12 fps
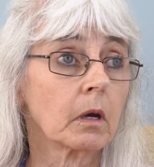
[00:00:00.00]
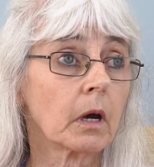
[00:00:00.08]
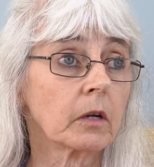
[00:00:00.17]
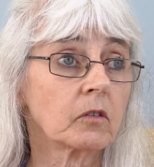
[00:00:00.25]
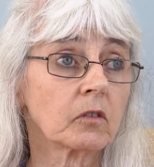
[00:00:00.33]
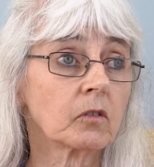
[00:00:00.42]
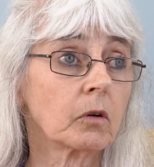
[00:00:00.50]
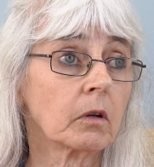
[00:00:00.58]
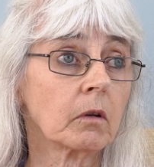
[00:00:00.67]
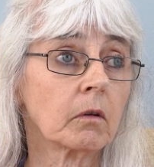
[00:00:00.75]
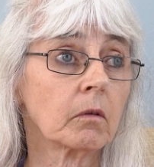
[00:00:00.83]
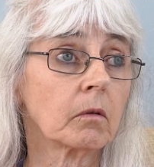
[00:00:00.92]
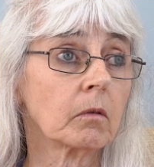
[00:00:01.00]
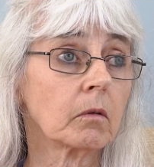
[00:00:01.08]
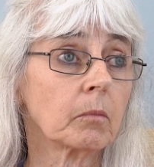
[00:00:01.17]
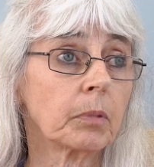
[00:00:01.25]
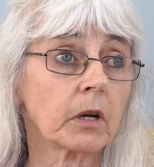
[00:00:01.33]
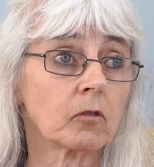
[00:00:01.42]
I just couldn't
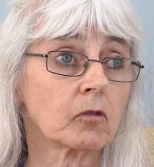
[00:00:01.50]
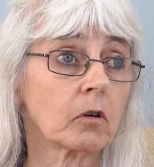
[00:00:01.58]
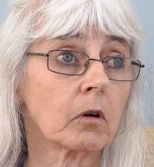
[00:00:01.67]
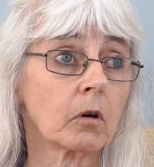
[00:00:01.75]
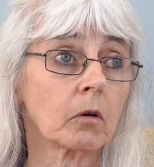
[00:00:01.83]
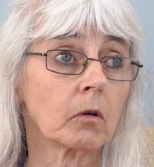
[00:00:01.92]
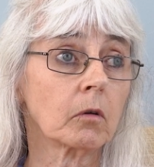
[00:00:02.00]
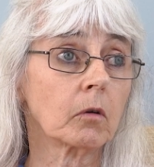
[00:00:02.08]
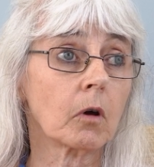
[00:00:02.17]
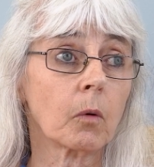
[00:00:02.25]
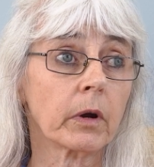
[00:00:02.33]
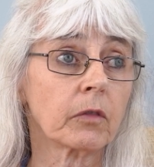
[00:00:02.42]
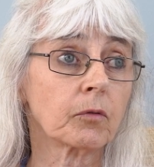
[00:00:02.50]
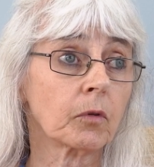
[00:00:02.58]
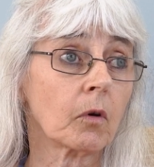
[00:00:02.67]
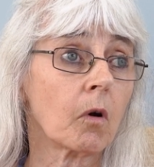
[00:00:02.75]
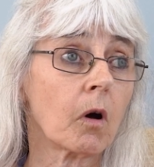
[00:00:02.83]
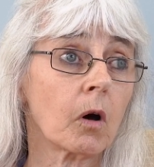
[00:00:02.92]
picture her going through
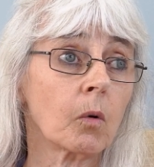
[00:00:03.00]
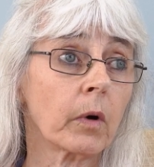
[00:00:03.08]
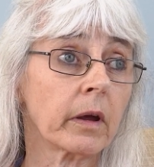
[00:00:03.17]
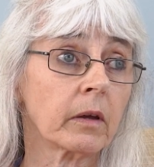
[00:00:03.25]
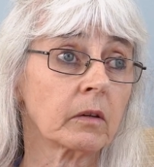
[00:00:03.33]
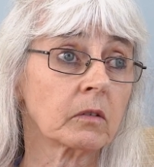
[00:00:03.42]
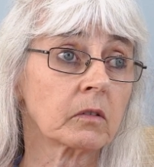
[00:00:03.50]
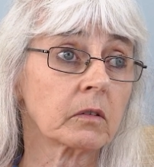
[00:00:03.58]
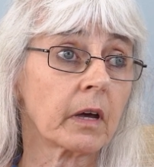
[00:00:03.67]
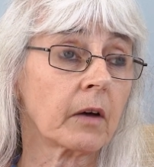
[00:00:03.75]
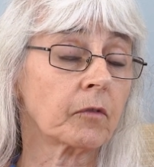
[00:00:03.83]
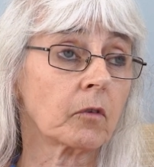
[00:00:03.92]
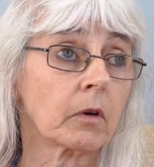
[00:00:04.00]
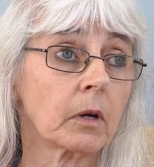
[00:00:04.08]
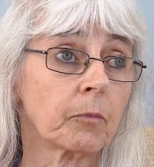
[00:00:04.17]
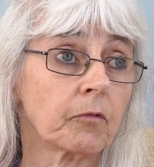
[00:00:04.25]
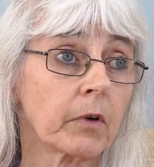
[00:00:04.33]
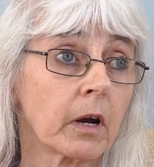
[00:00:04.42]
the hallways after a
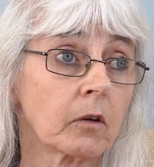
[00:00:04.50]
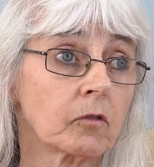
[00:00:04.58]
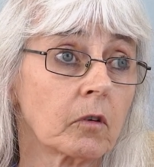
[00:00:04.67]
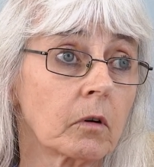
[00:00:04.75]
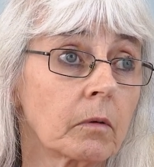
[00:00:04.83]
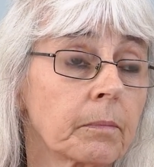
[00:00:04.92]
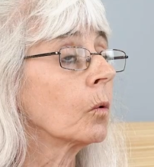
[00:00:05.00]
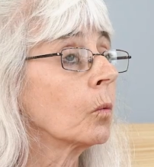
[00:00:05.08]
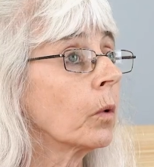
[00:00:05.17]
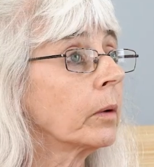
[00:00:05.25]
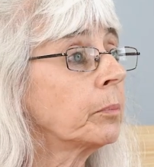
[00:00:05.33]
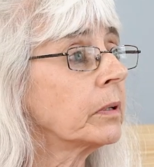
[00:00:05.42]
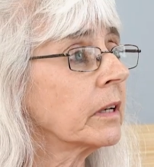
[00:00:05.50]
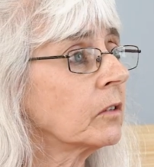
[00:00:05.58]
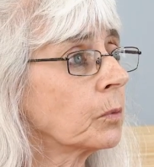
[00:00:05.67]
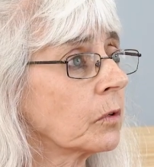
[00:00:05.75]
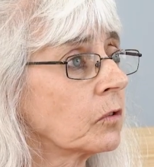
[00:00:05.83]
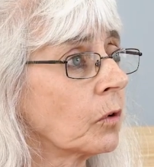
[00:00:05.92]
hip fracture. One
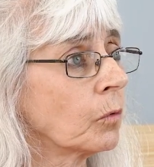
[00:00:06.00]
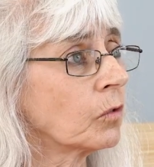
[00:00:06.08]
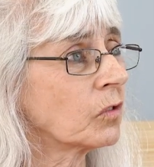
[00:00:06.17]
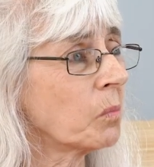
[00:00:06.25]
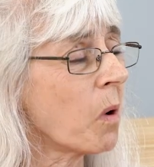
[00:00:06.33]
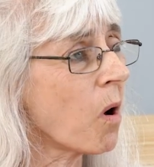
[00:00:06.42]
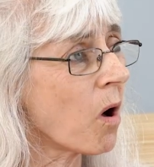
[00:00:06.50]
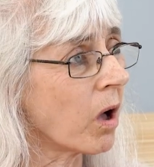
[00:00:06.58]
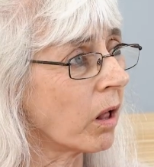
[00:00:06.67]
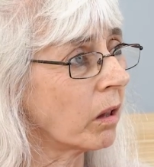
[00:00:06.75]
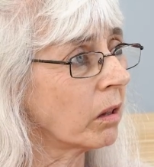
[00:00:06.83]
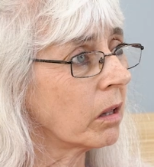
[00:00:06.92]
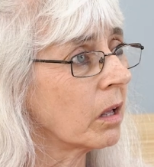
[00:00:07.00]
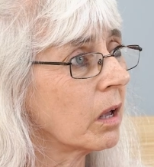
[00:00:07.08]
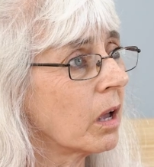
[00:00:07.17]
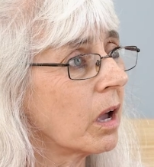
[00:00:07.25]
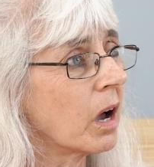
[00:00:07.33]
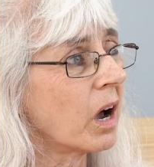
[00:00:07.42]
place was so small,
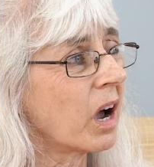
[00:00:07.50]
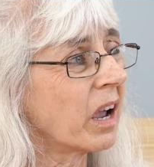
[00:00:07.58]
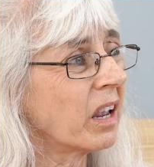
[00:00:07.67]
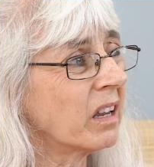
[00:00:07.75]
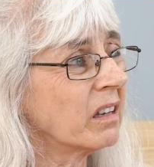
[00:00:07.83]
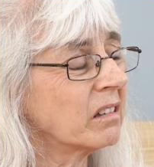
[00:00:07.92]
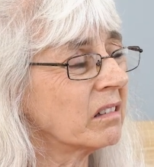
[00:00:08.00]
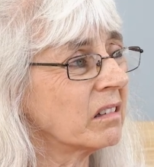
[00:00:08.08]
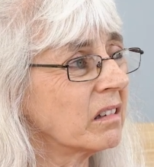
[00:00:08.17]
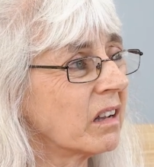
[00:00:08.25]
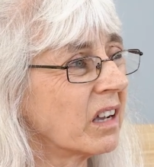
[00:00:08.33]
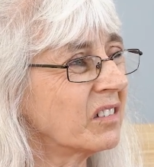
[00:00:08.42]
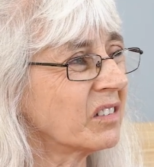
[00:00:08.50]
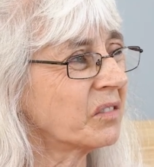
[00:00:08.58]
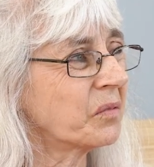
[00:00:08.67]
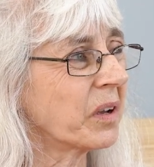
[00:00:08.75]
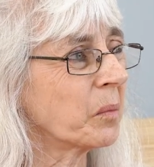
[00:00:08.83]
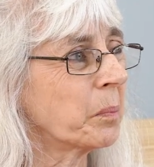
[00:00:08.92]
I just
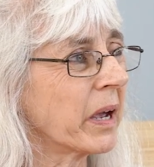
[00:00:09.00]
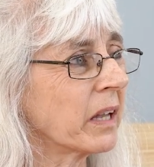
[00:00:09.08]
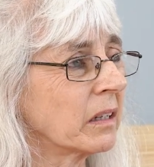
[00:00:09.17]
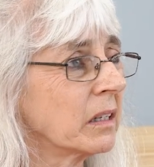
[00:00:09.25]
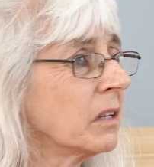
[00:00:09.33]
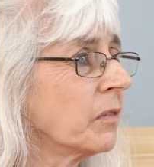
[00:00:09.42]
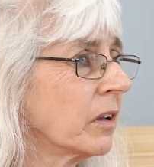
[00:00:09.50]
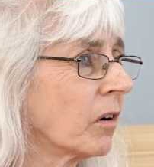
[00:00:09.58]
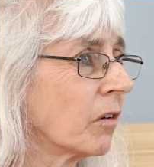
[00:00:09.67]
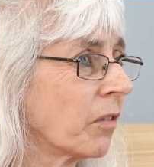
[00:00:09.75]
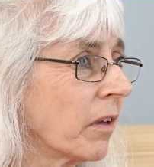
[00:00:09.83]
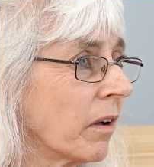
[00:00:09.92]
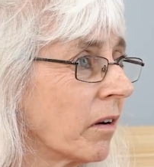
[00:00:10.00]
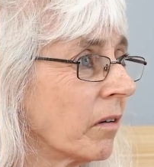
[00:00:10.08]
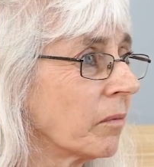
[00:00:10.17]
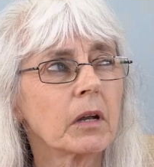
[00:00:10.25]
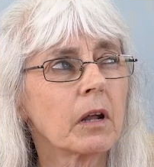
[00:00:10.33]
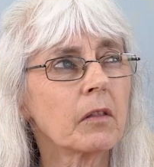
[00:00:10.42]
felt bad leaving her there.
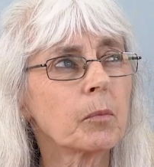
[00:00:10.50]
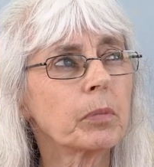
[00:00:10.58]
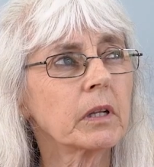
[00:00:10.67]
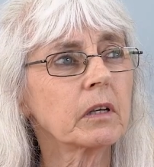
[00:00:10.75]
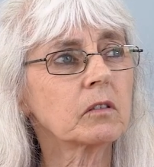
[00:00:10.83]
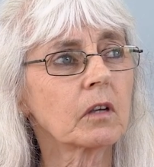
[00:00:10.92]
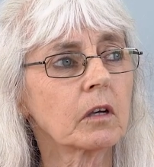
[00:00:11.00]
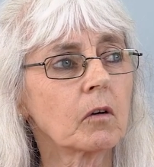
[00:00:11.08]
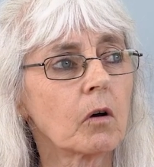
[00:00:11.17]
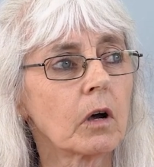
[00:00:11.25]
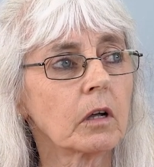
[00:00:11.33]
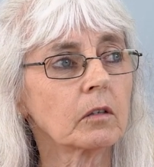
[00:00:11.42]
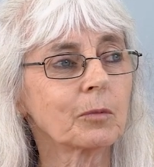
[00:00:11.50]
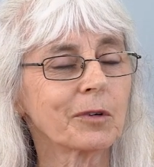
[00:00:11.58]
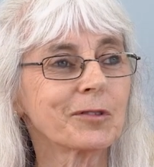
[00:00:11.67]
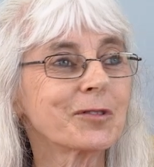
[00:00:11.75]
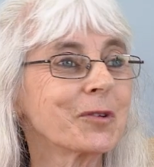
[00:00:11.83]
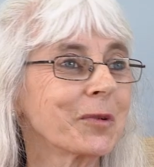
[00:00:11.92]
Another place I called
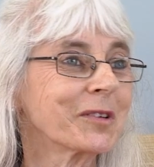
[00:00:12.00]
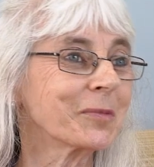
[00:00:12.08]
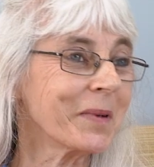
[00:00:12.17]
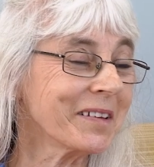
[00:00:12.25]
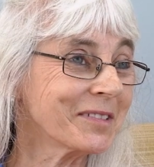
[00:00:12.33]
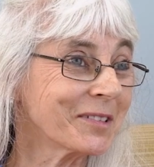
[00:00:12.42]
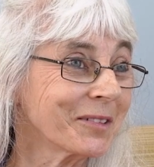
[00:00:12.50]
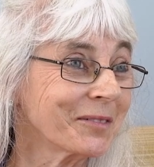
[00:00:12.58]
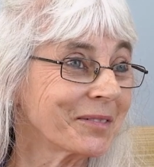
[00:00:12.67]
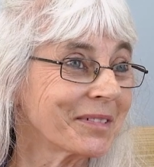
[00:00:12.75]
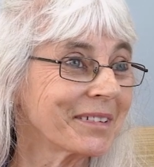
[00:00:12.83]
was too expensive.